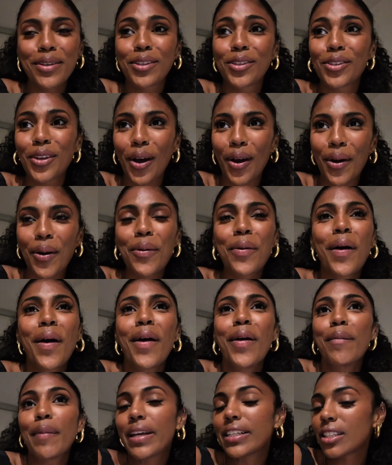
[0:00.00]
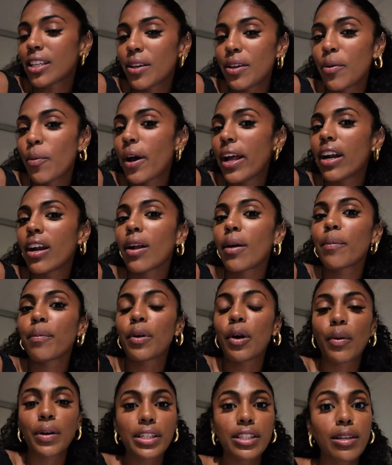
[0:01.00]
So basically we ended up
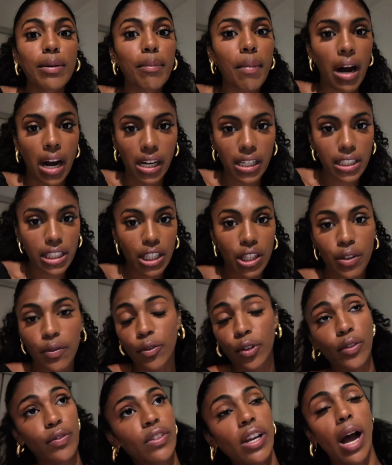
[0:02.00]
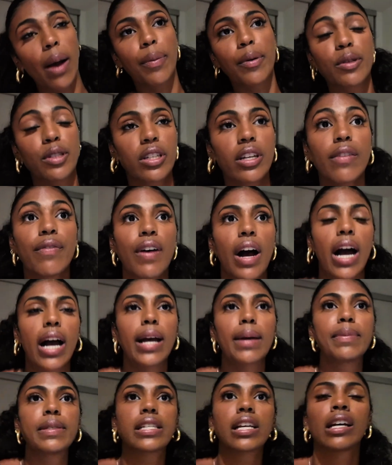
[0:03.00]
going to Moxie, the rooftop. It was good
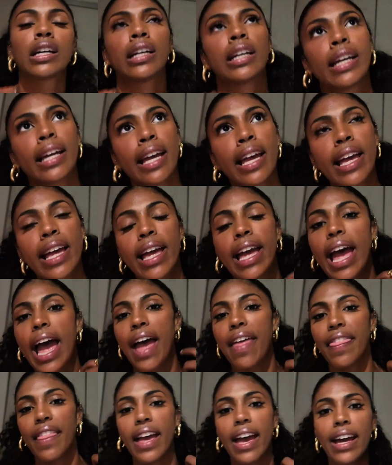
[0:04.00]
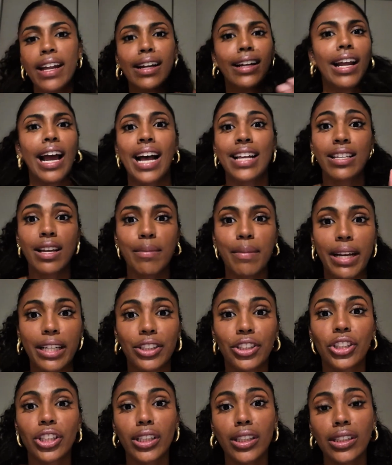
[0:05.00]
vibes. And then, as I
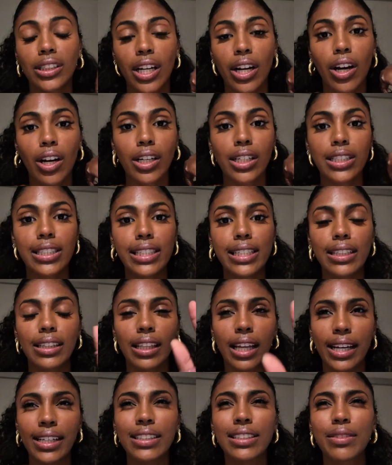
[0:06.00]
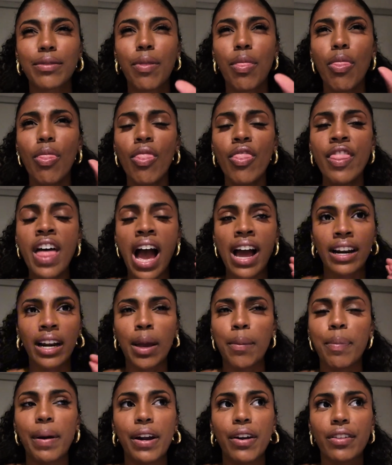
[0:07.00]
mentioned, I honestly liked that
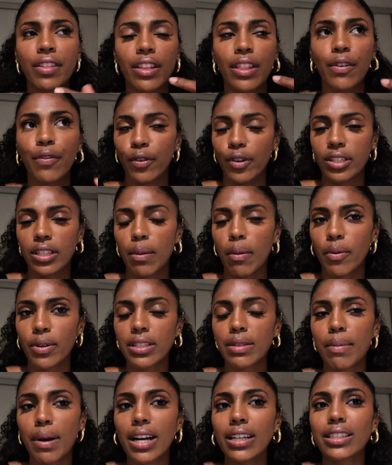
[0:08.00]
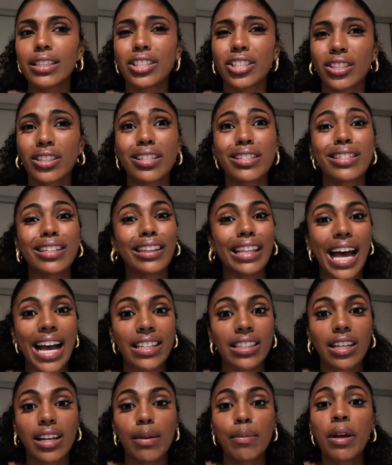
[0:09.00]
night better than the first time I went to Moxie, just because the
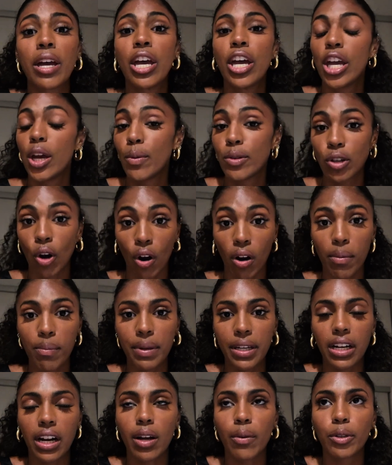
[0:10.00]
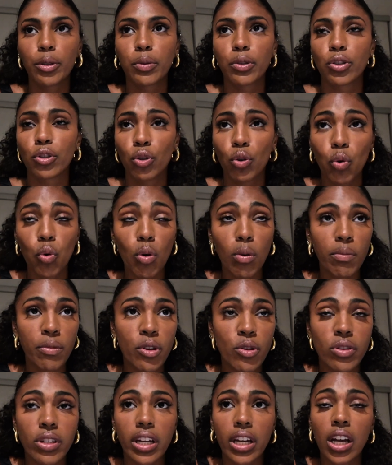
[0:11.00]
last time it was R&B night, which was cool
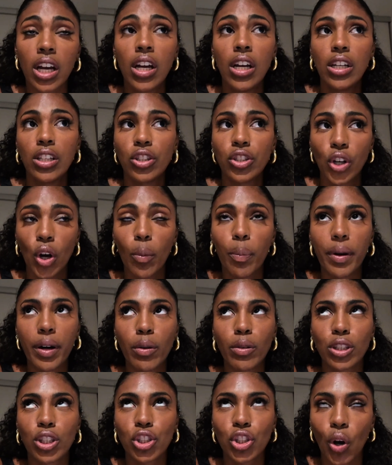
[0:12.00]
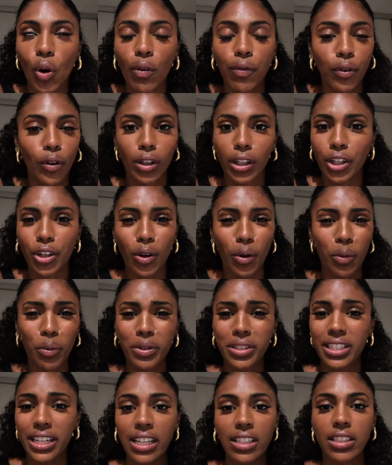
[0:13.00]
music, dope, but it was so full and no one
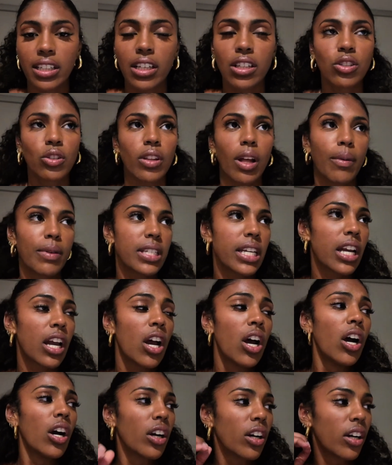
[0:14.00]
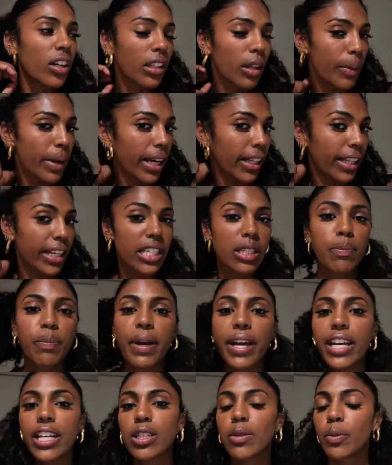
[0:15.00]
was dancing. So that was like good that we had like
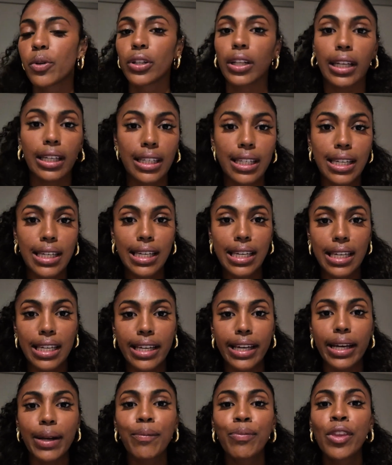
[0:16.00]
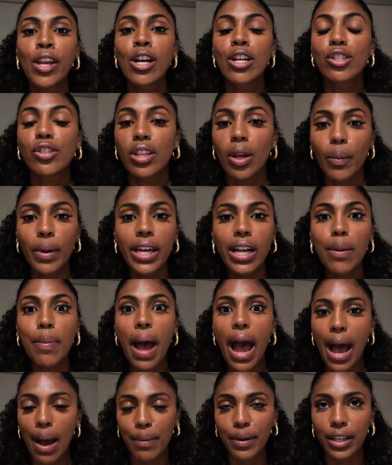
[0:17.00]
space. We were like kikiing. So then we hit up
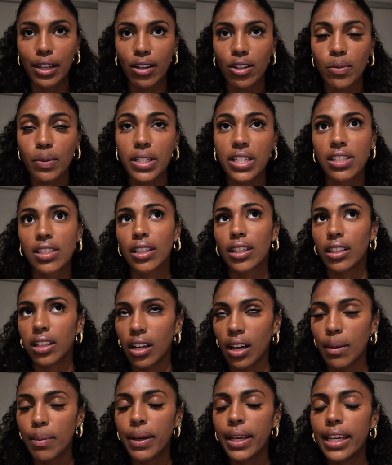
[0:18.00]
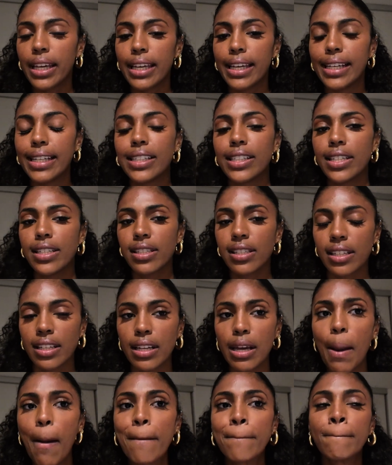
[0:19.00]
Abigail's, which is a club in
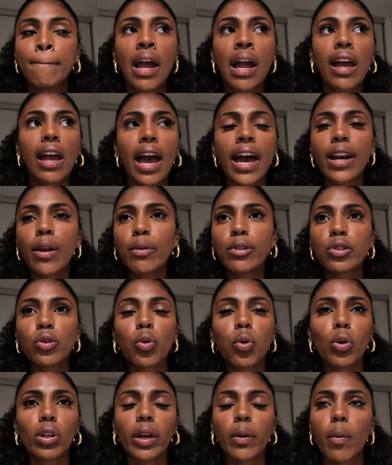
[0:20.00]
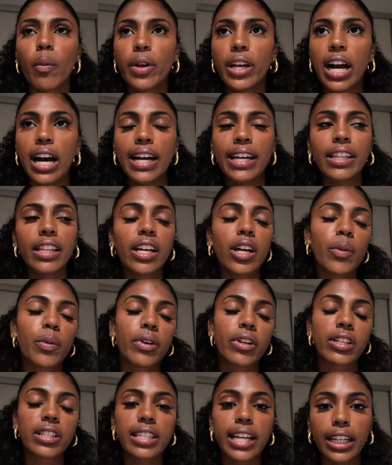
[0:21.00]
DC, and it was cool. Like when we got in there, we
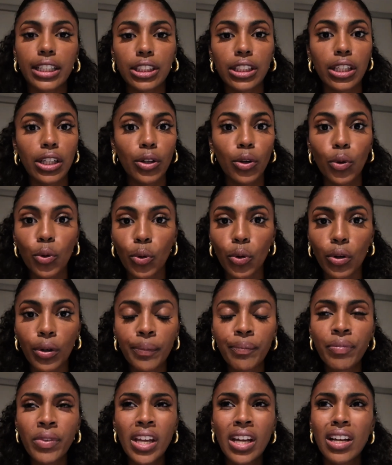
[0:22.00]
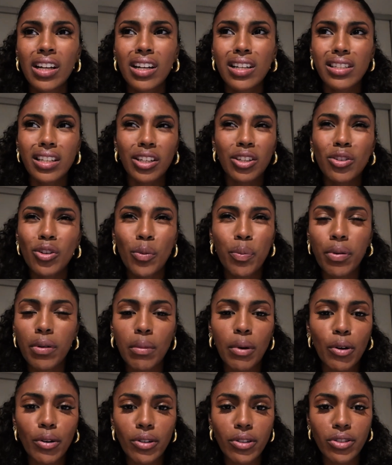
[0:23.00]
were in a section, cool, because like, you know,
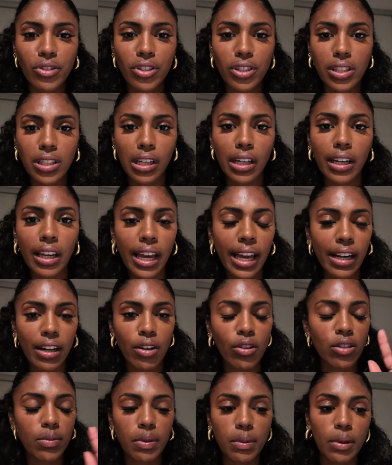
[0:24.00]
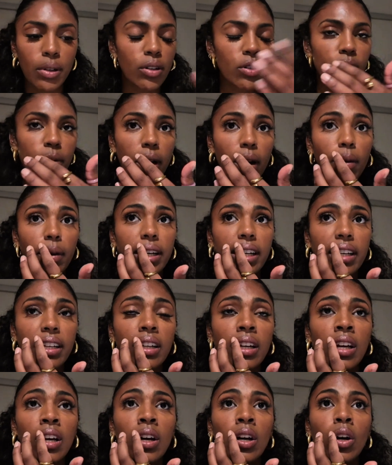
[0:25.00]
promoters, just like Hannah knows promoters, we all went
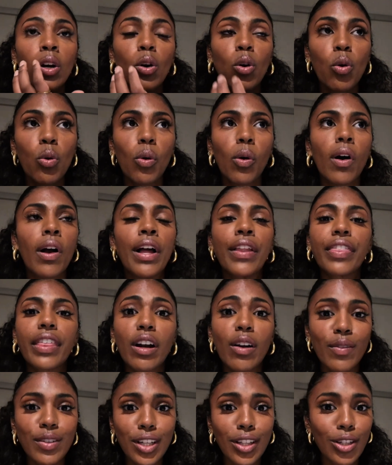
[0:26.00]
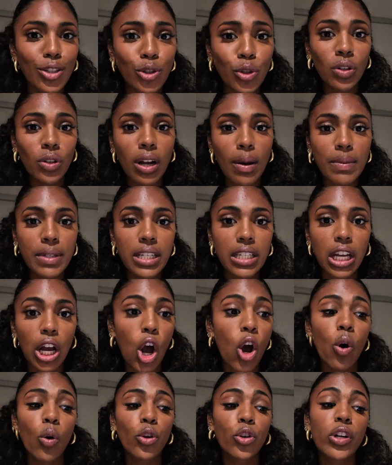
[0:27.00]
in. Cool. Then all of a sudden this comes, he's like,
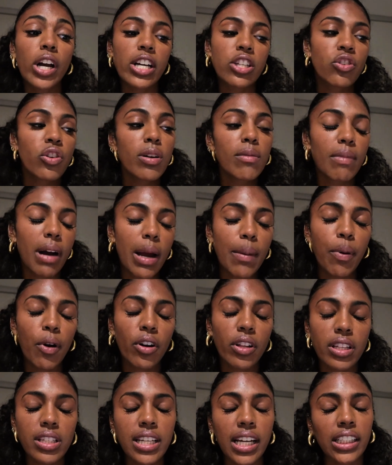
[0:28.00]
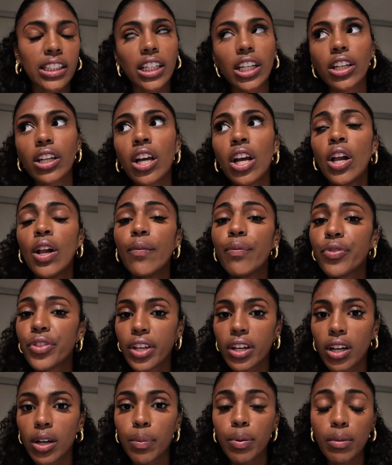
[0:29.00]
oh, you guys are in my part of the section.
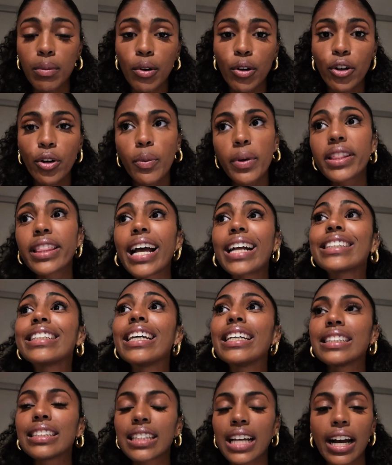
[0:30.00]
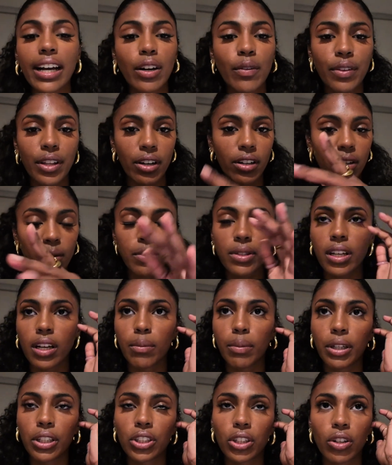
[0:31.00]
The promoter you're with, that's his side over there. And there was like
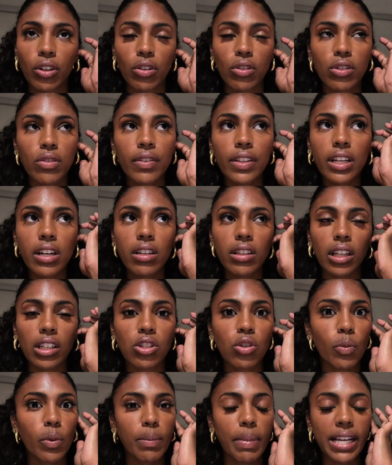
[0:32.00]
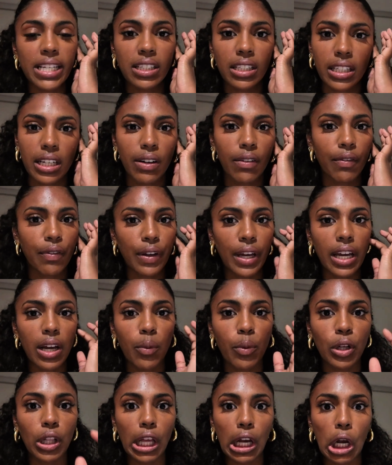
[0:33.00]
a bunch of girls over there. And like, so we basically didn't fit.
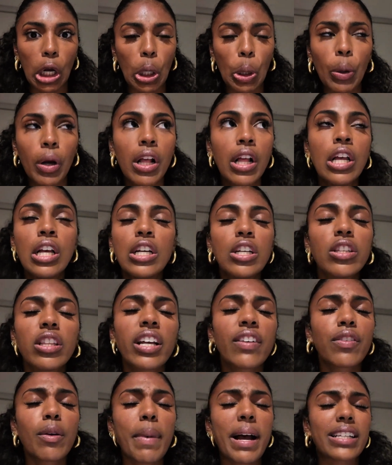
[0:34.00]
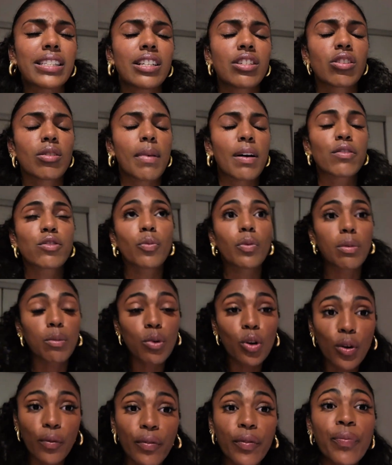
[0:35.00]
And we were like, oh, left a bad taste in our mouth. So we
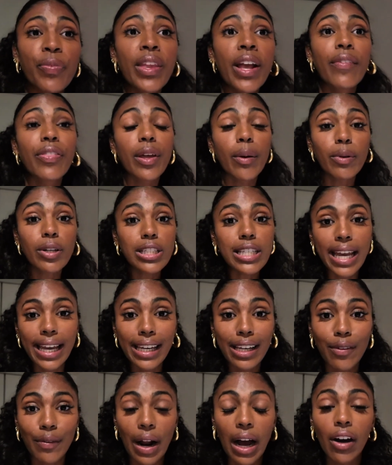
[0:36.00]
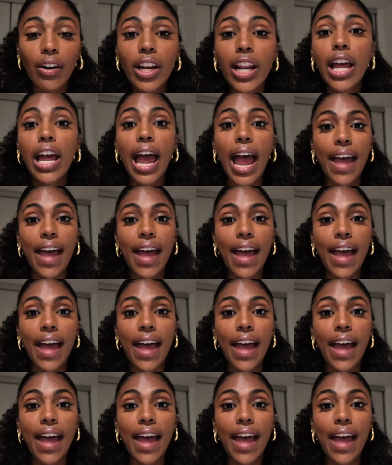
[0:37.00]
moved. Then we're just hanging around.